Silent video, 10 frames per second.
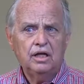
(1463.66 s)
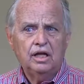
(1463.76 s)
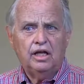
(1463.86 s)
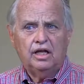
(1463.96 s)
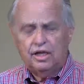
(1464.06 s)

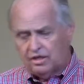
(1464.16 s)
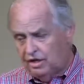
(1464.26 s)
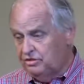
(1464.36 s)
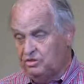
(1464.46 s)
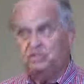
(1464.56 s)
He
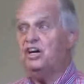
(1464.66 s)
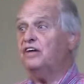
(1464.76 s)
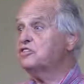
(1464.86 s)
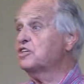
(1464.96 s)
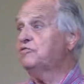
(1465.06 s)
could
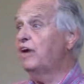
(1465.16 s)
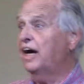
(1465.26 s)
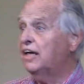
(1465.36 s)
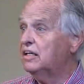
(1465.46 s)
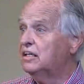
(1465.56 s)

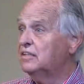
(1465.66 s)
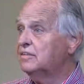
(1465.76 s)
justify it